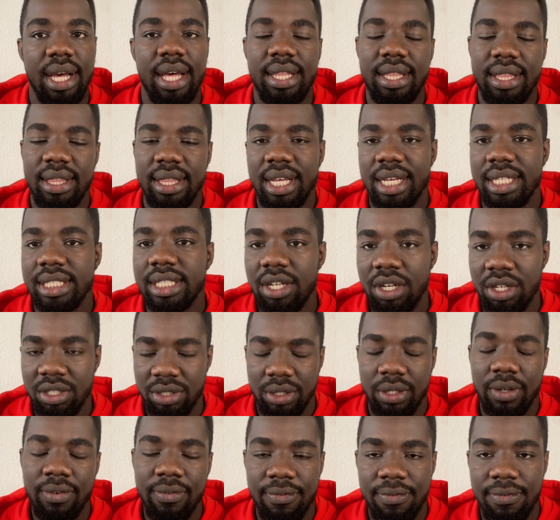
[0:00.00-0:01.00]
That's a
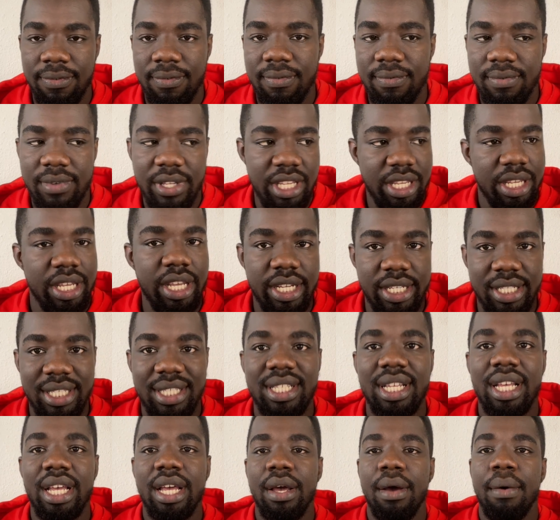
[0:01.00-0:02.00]
lot of years.
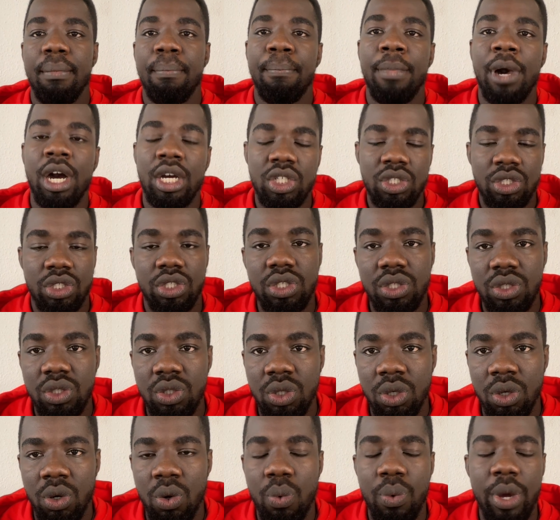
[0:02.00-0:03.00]
But you should
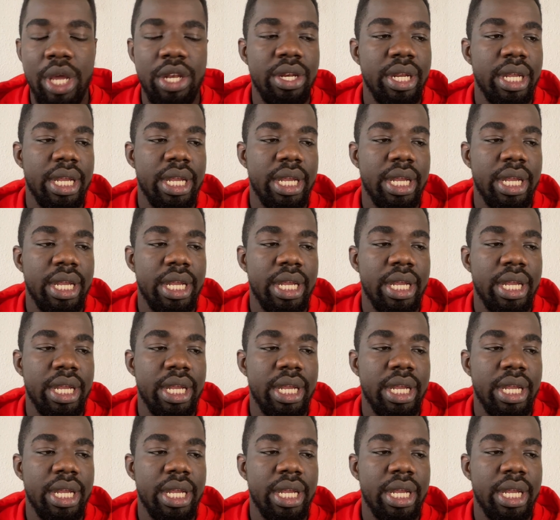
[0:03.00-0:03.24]
know when you